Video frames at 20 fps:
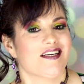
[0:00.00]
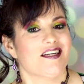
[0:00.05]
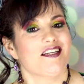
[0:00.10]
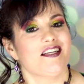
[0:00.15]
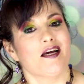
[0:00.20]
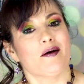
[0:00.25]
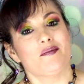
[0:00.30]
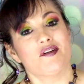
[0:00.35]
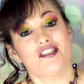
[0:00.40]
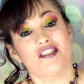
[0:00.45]

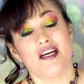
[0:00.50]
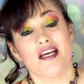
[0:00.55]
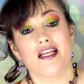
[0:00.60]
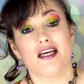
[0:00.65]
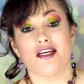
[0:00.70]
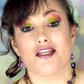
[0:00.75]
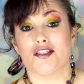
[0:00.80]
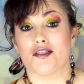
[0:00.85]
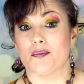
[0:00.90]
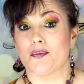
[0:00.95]
Now, Michelle
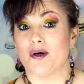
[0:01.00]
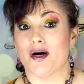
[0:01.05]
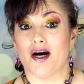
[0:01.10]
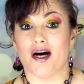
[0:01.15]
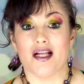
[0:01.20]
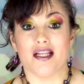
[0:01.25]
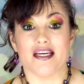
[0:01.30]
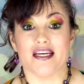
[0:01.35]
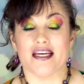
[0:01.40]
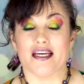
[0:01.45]

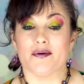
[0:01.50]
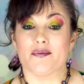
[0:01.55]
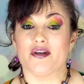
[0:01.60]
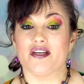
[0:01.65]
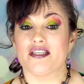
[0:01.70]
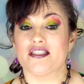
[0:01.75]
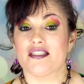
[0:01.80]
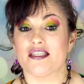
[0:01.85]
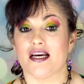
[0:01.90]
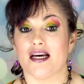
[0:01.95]
Topali
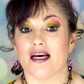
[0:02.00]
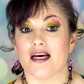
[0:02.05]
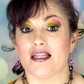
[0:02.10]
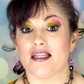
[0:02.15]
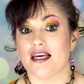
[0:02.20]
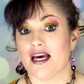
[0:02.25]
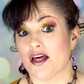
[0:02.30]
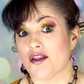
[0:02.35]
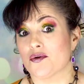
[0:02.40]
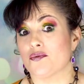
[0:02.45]
was
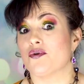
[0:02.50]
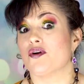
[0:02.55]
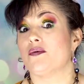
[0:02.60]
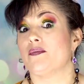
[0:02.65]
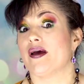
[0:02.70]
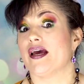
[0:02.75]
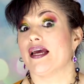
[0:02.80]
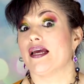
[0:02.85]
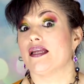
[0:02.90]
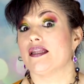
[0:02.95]
the other
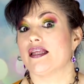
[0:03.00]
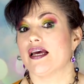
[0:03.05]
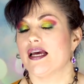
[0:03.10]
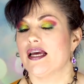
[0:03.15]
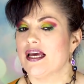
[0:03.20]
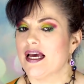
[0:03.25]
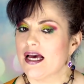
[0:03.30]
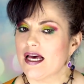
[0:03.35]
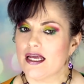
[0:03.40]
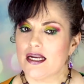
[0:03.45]
roommate.
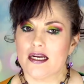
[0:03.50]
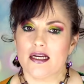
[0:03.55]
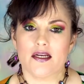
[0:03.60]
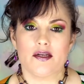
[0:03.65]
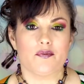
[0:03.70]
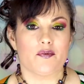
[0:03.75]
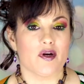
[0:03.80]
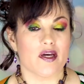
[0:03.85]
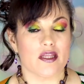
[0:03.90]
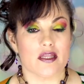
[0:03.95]
They
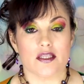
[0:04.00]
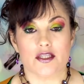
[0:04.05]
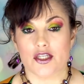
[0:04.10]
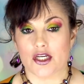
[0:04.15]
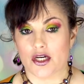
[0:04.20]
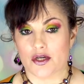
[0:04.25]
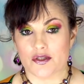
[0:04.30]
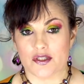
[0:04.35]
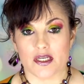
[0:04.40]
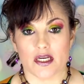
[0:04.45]
headed with
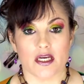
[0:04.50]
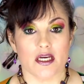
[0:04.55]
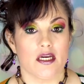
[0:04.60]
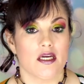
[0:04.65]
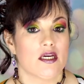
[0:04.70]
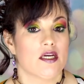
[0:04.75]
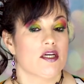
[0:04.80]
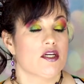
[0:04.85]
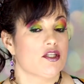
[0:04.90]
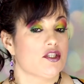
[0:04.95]
Josie
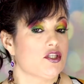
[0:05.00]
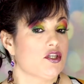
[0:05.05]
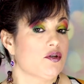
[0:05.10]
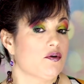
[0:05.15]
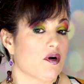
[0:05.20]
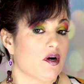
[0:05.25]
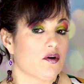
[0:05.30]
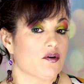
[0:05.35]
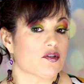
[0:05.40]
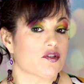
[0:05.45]

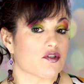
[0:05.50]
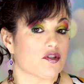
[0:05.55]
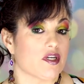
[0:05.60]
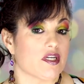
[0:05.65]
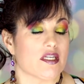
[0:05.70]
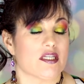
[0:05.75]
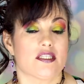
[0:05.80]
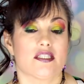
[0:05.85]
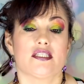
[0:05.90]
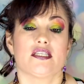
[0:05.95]
to Oak
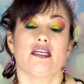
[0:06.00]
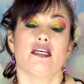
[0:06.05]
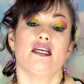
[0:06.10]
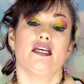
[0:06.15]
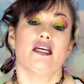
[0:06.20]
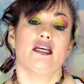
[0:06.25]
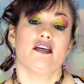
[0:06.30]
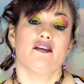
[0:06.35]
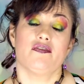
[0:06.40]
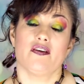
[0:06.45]
Street to
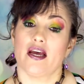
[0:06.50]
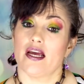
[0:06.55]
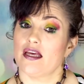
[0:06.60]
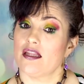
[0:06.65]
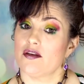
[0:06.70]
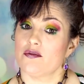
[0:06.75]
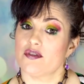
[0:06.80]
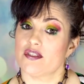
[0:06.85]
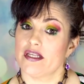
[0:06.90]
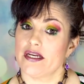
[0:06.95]
see if
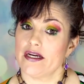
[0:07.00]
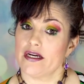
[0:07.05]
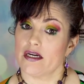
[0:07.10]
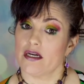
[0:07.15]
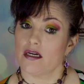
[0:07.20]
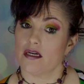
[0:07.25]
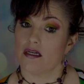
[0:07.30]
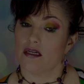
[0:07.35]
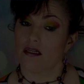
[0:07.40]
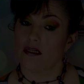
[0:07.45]
Haley was
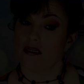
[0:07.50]
there.